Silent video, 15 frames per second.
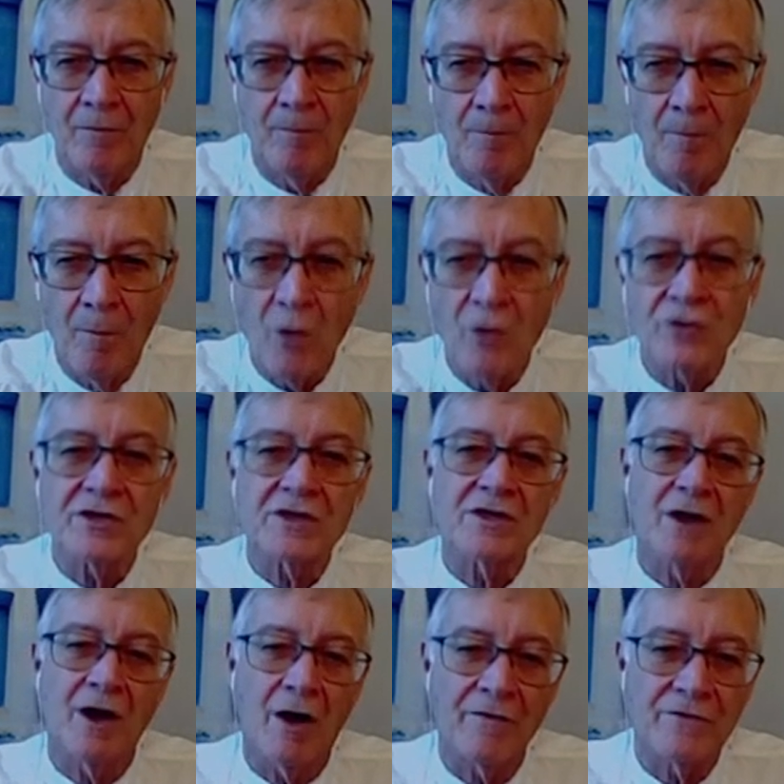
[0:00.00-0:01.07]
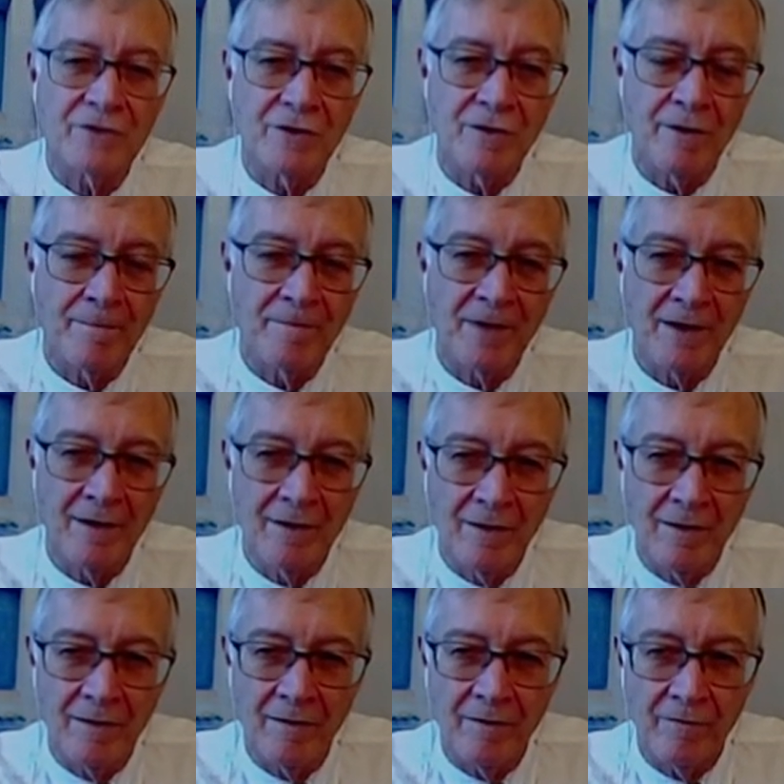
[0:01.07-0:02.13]
most of the
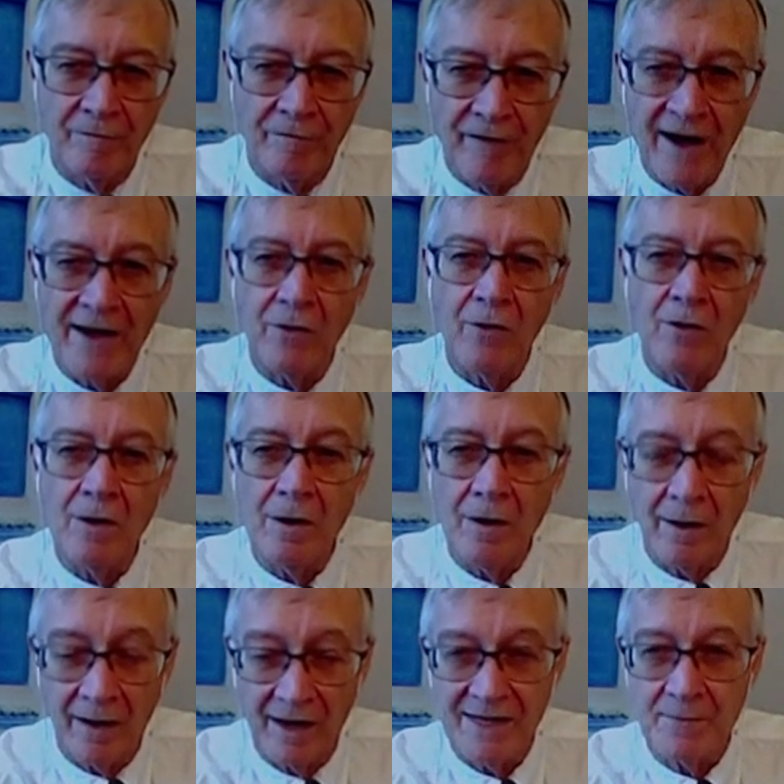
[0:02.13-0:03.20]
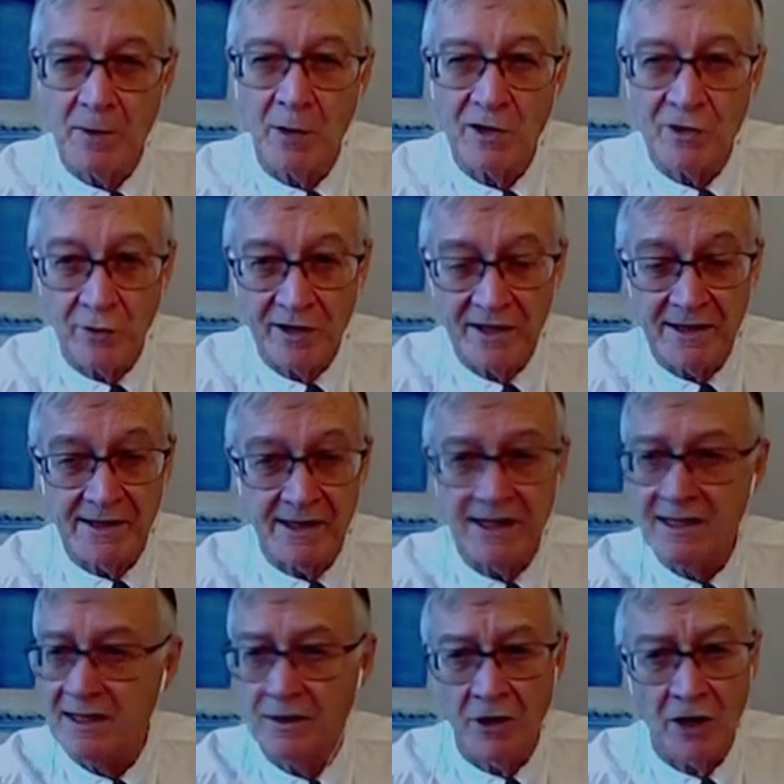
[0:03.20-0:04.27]
viral respiratory
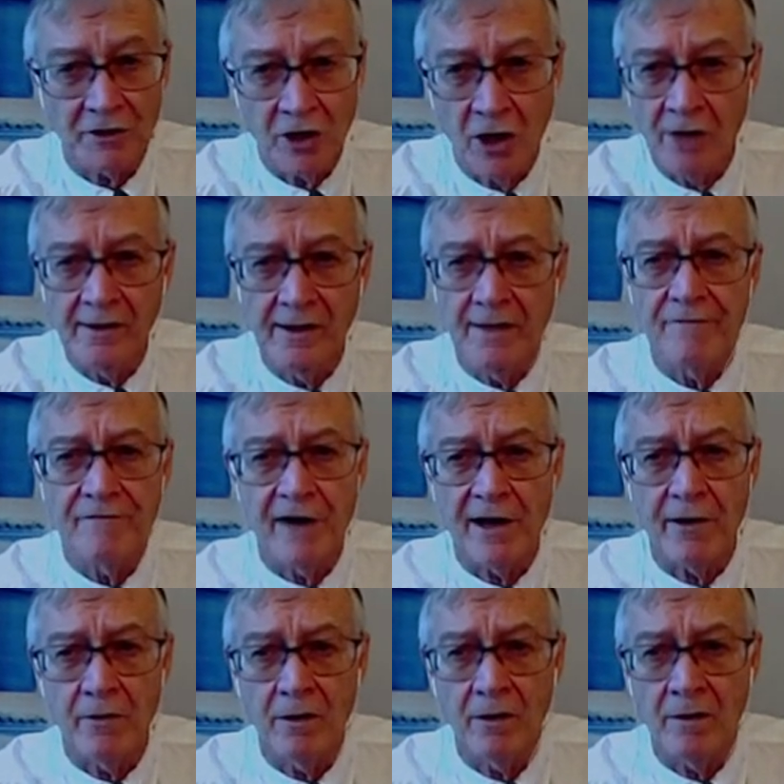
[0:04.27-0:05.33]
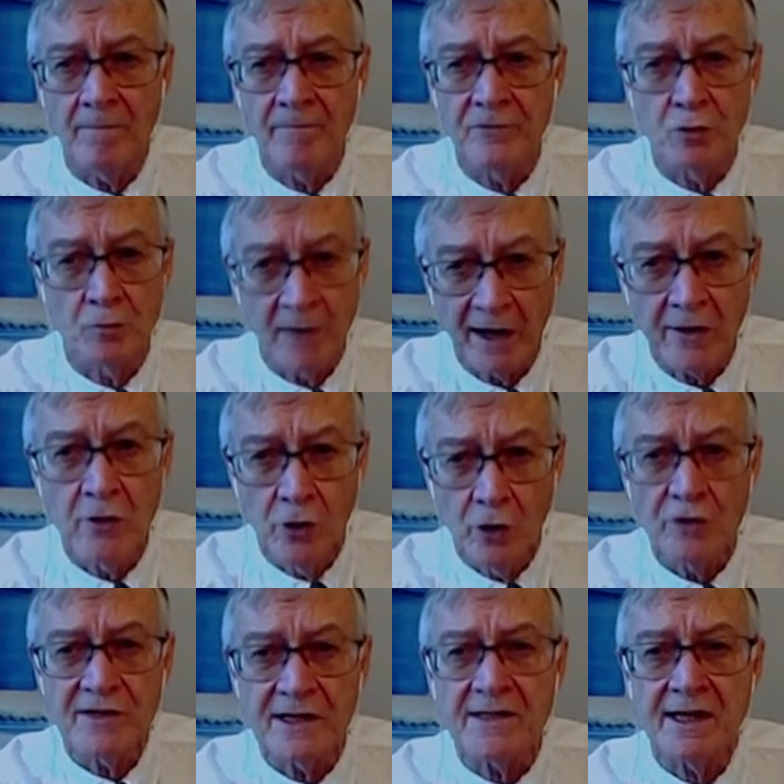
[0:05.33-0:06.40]
disease, not only viral.
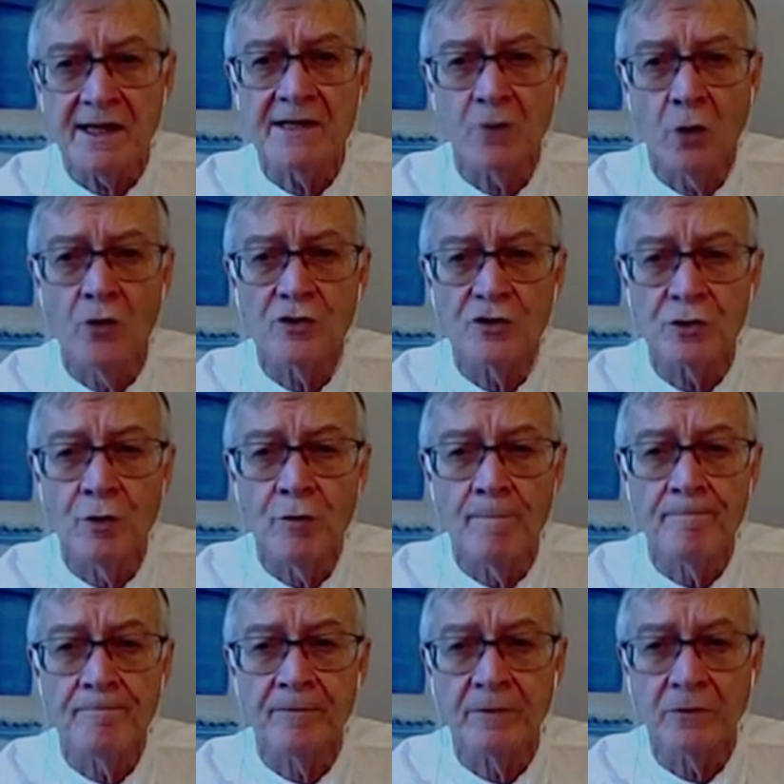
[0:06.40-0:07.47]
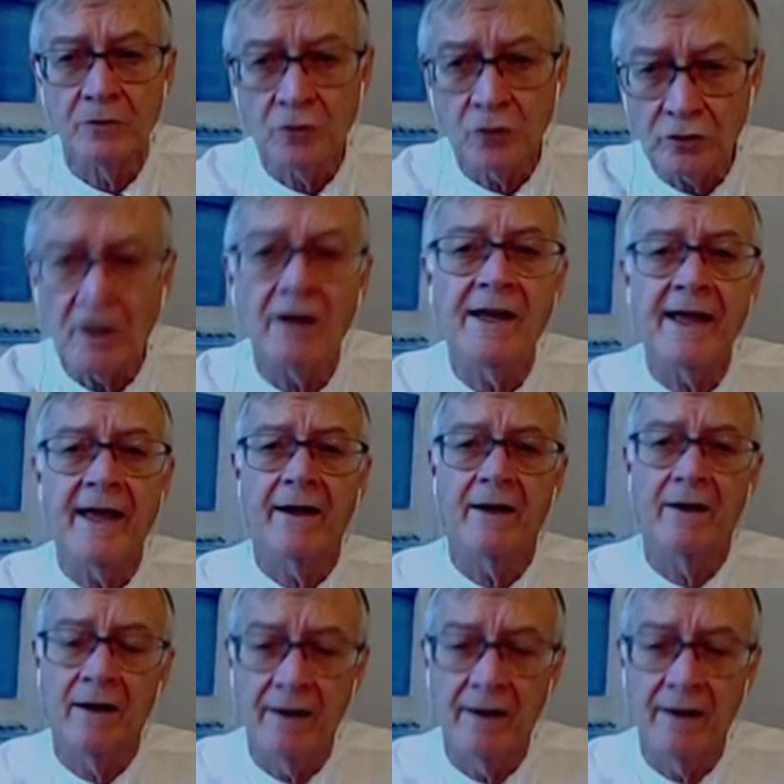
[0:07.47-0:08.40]
Tuberculosis is also totally